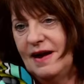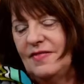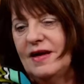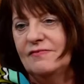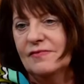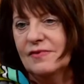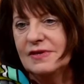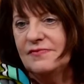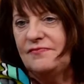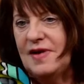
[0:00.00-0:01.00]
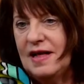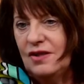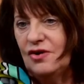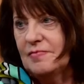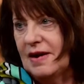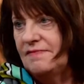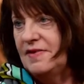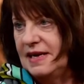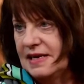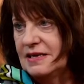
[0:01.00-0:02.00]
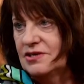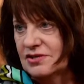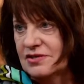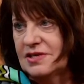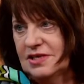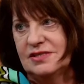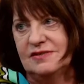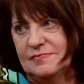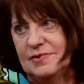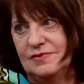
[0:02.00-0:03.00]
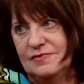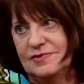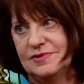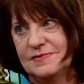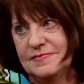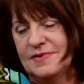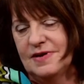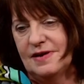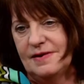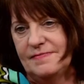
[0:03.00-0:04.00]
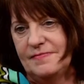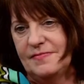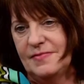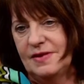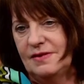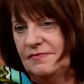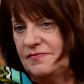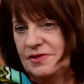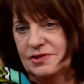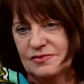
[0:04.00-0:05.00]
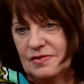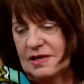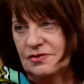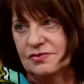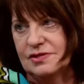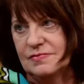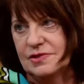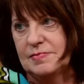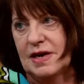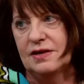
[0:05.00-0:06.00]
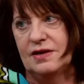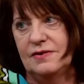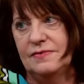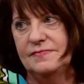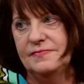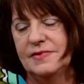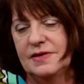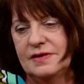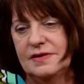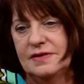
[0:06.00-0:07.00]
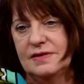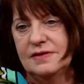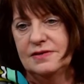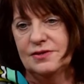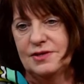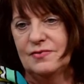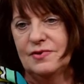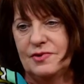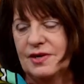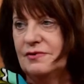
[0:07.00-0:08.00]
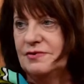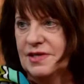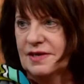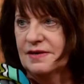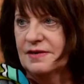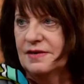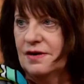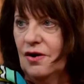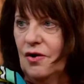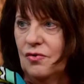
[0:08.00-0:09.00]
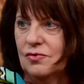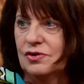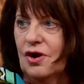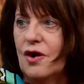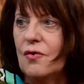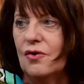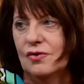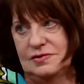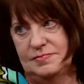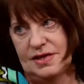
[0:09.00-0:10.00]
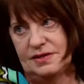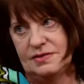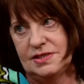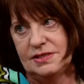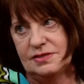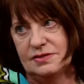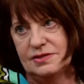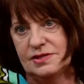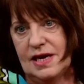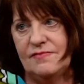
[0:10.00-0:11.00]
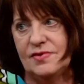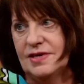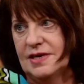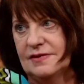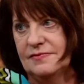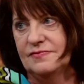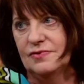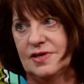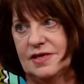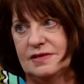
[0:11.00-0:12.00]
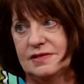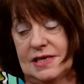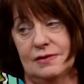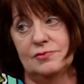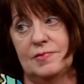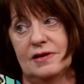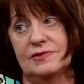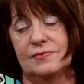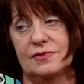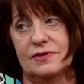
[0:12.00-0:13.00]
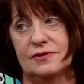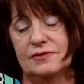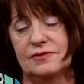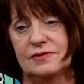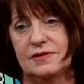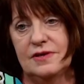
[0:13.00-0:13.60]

then fell on my feet in a succession of moves. First school I taught in was brand new, so they were recruiting a whole cohort of brand new teachers every year for 4 years, and I was part of one of those.